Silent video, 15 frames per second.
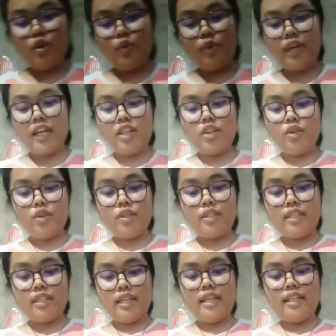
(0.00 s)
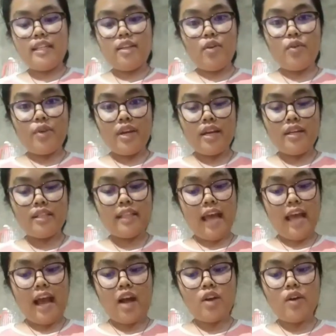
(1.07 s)
we can use it already
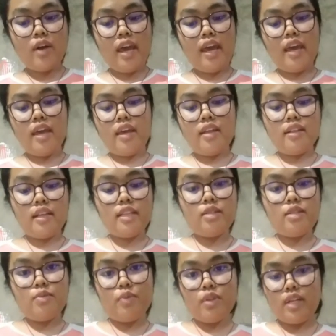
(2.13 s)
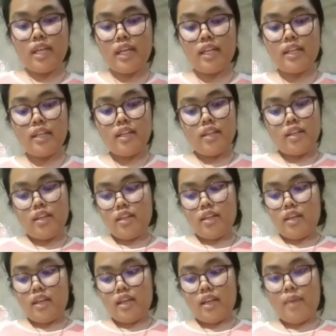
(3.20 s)
now, and let's put it
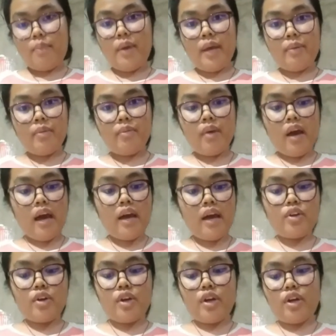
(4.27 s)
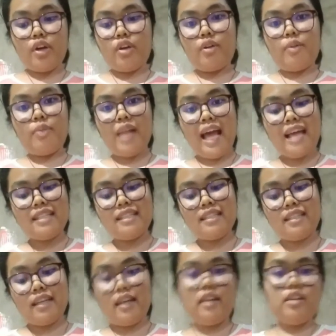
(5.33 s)
in a piping bag or a
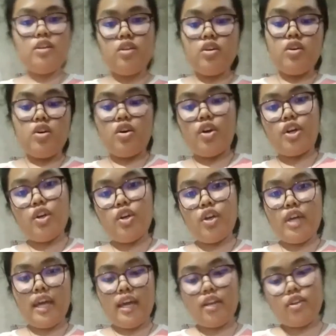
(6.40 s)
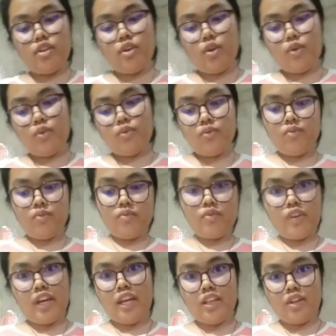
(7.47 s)
plastic, or you can,
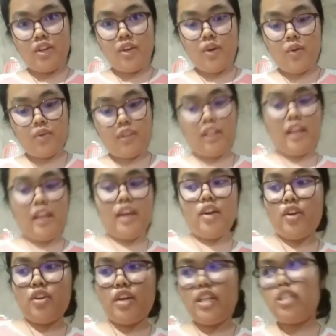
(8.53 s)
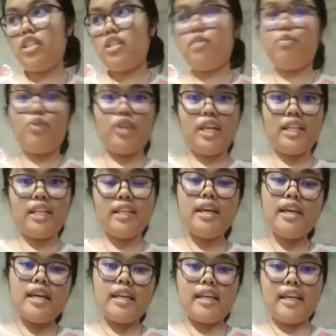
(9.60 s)
create your own thing, or you can just put it
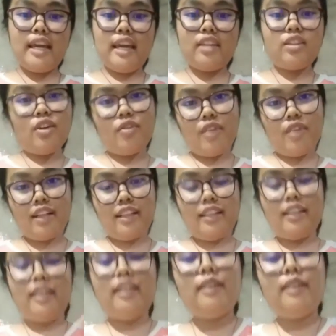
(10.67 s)
in a cake directly.